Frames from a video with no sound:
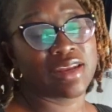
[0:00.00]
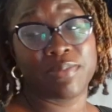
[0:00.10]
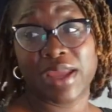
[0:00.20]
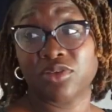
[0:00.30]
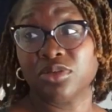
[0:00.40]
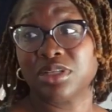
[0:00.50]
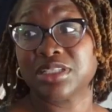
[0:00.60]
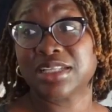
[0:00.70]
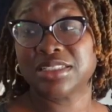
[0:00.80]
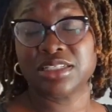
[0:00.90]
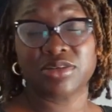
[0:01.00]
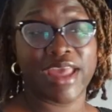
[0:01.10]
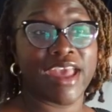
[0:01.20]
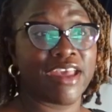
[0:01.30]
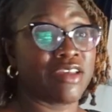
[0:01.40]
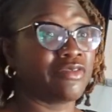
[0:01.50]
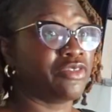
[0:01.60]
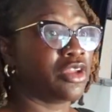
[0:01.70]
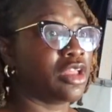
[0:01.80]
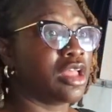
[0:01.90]
the back room, because I still have
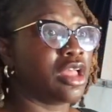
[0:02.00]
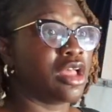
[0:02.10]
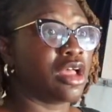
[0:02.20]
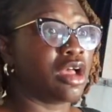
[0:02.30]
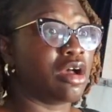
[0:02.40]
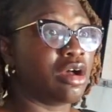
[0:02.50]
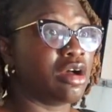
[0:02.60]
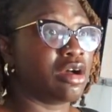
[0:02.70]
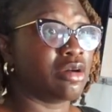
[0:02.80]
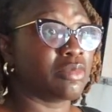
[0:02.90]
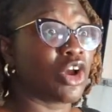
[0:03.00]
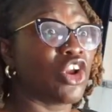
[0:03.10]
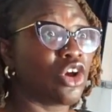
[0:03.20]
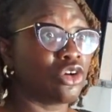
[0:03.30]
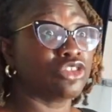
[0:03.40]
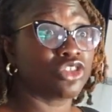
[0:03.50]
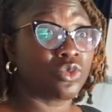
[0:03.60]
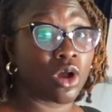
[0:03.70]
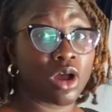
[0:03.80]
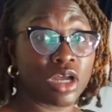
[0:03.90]
clothes to
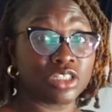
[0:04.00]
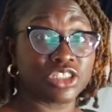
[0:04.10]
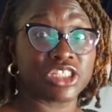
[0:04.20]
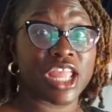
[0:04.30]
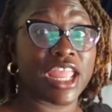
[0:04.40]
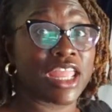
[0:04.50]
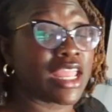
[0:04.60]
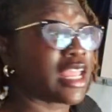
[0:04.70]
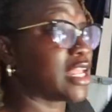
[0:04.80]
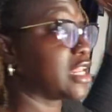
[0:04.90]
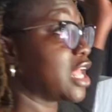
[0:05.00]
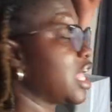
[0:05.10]
wash. And